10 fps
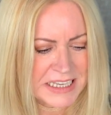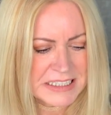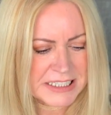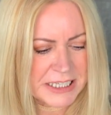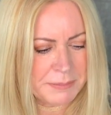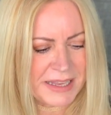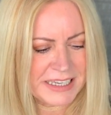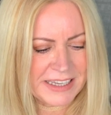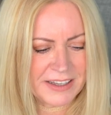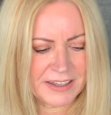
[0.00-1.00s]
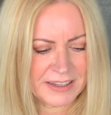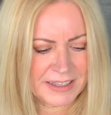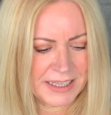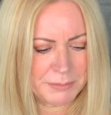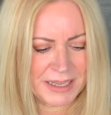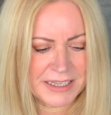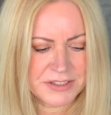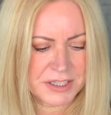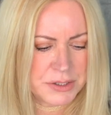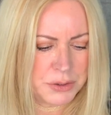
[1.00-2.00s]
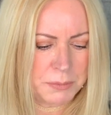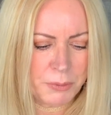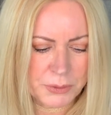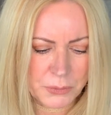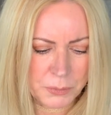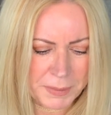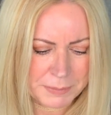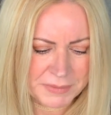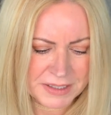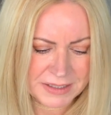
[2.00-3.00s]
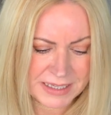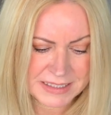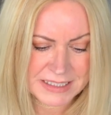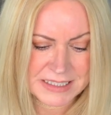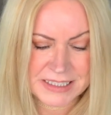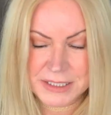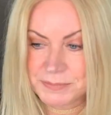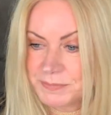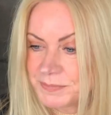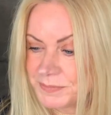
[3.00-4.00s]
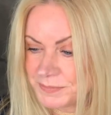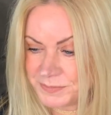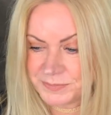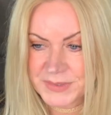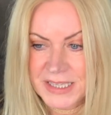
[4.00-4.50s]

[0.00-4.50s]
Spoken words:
Skin Medica Lytera 2.0 Pigment Correcting Serum. Mm-hmm.